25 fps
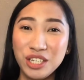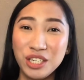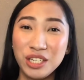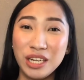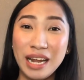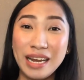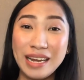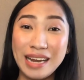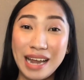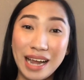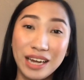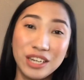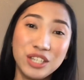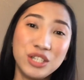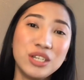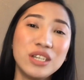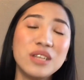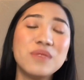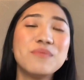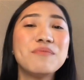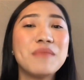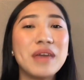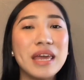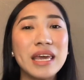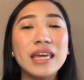and actually
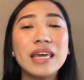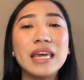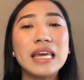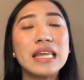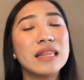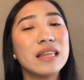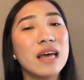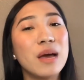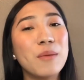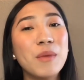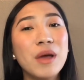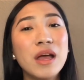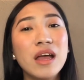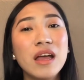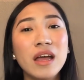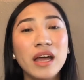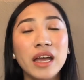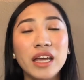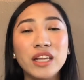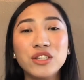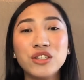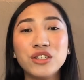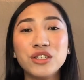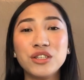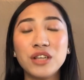making them
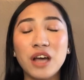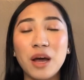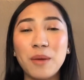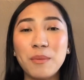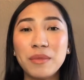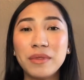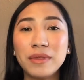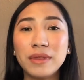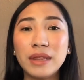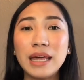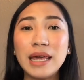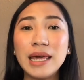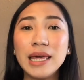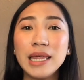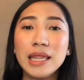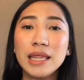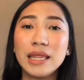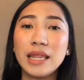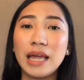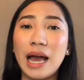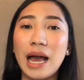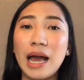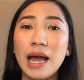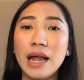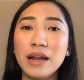into something
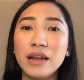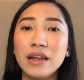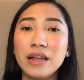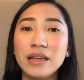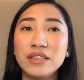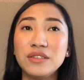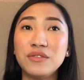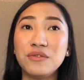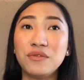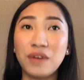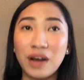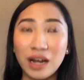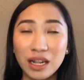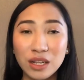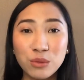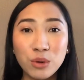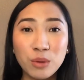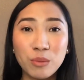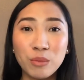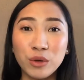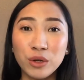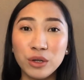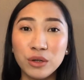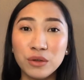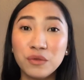that is
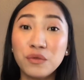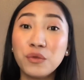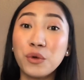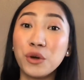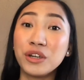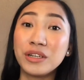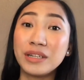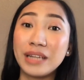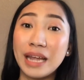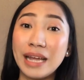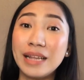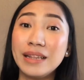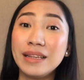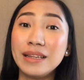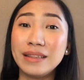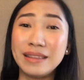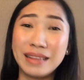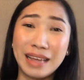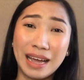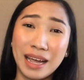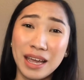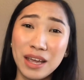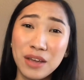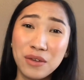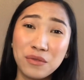valuable for daily
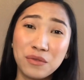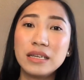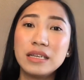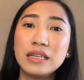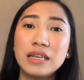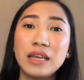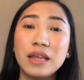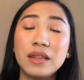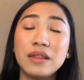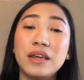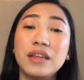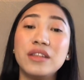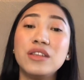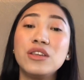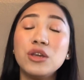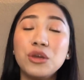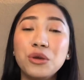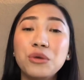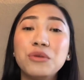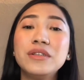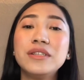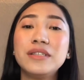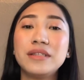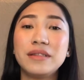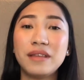life, then
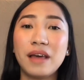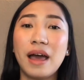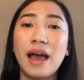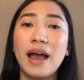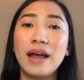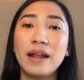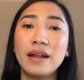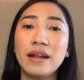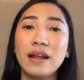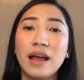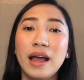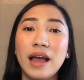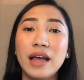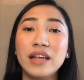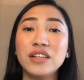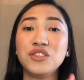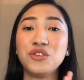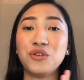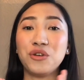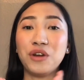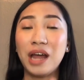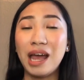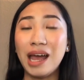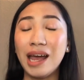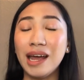use that as
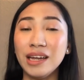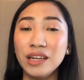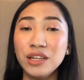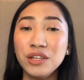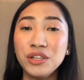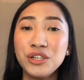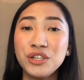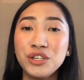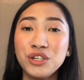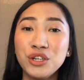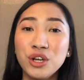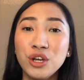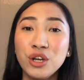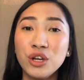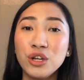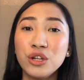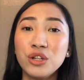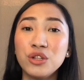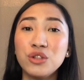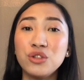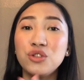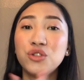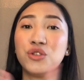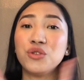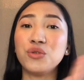your edge
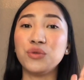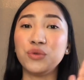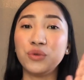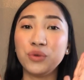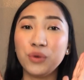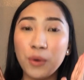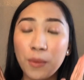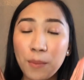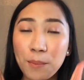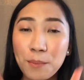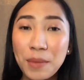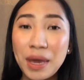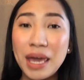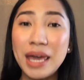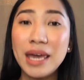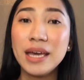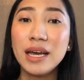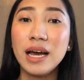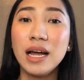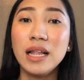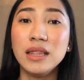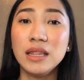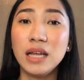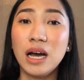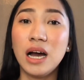to make
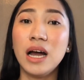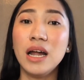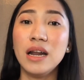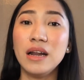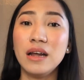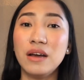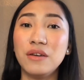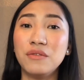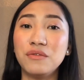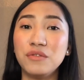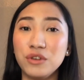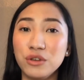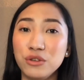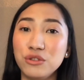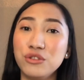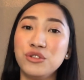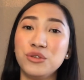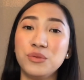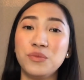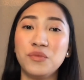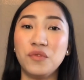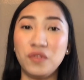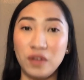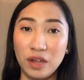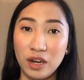a lot of
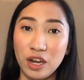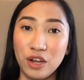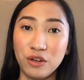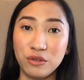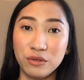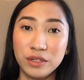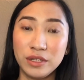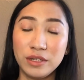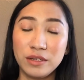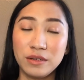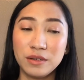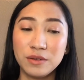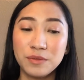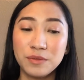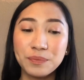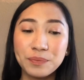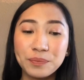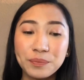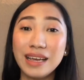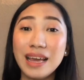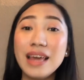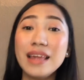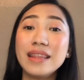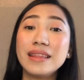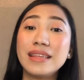YouTube videos.
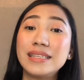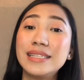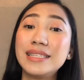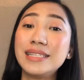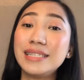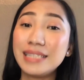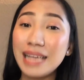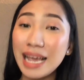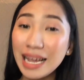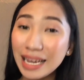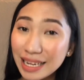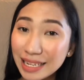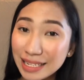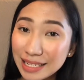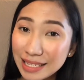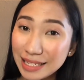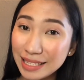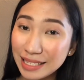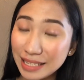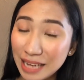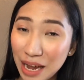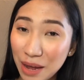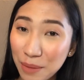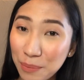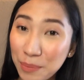The second
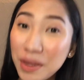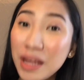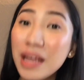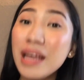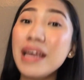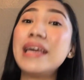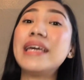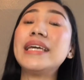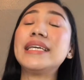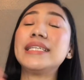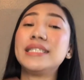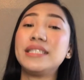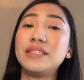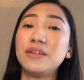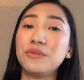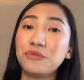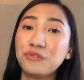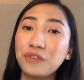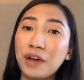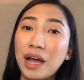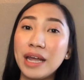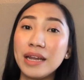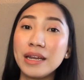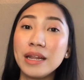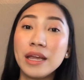step is
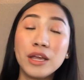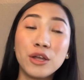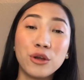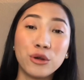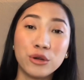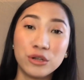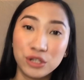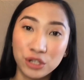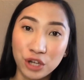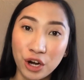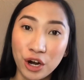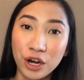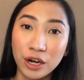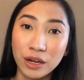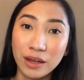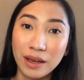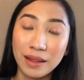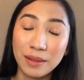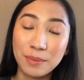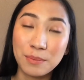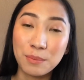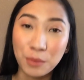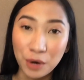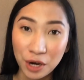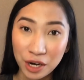defining your target
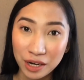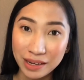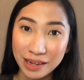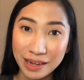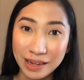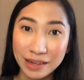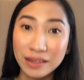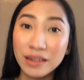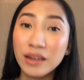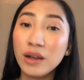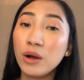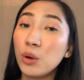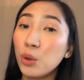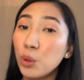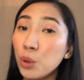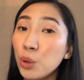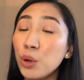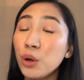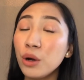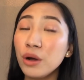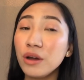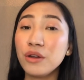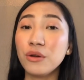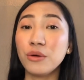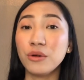market
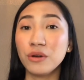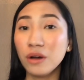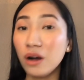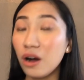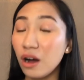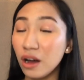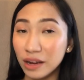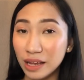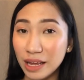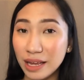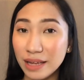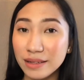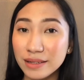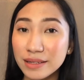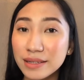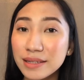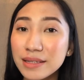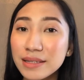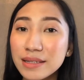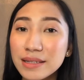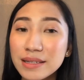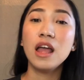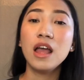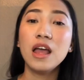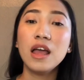or your
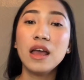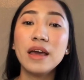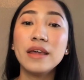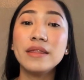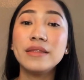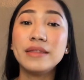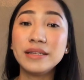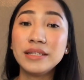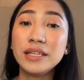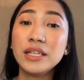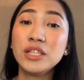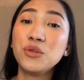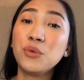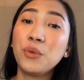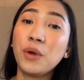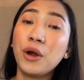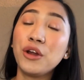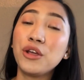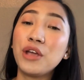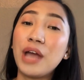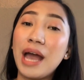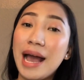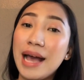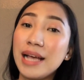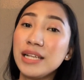audience. This is where
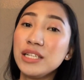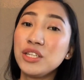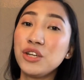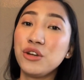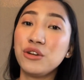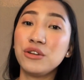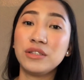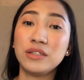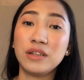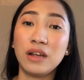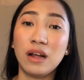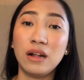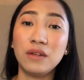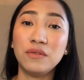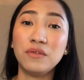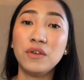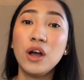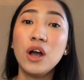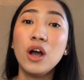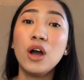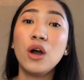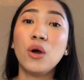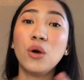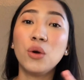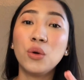you ask yourself,
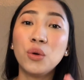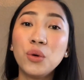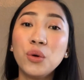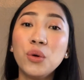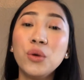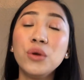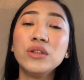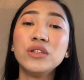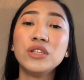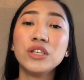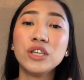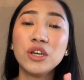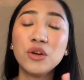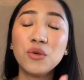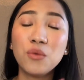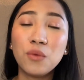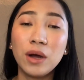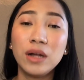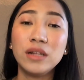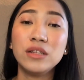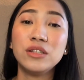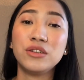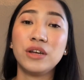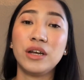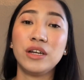who do you
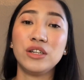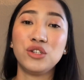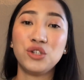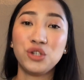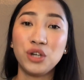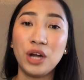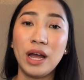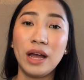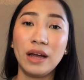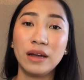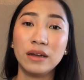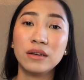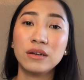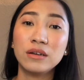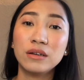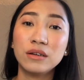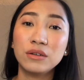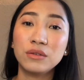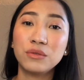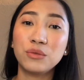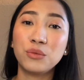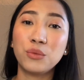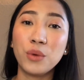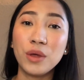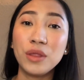want to attract
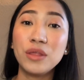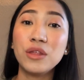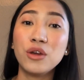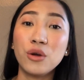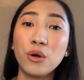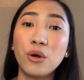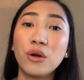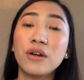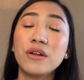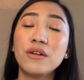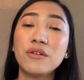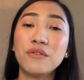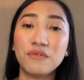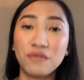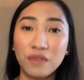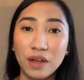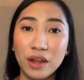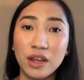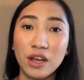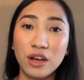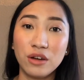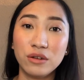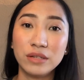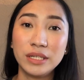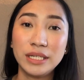with your
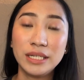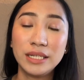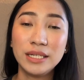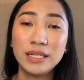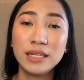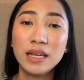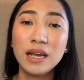videos?